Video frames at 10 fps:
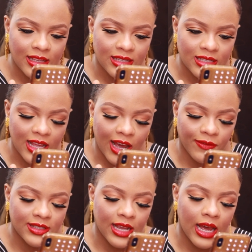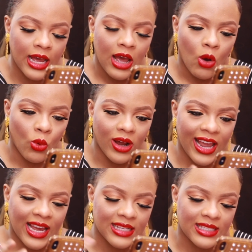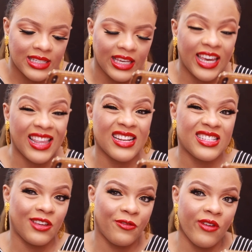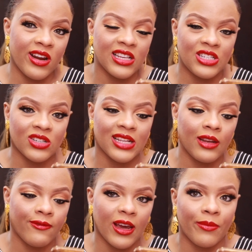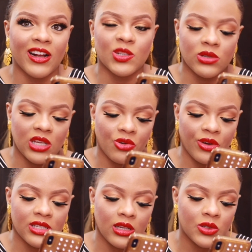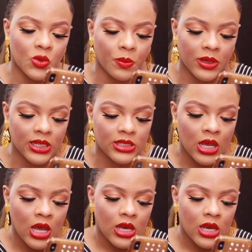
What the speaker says: this is the after. What I can see here that is different is just that the vibrance was increased a little bit.